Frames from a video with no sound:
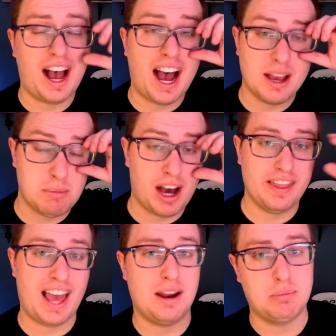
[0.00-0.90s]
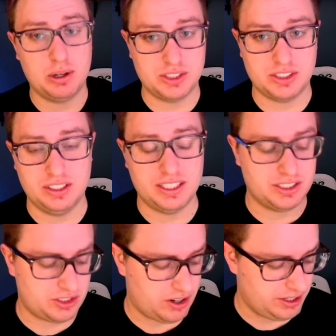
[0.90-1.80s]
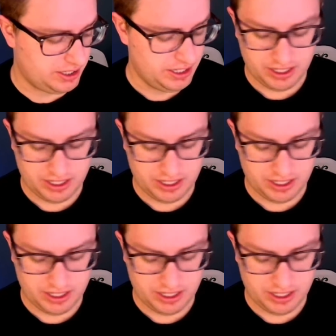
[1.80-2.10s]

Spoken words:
I bought that personally to start.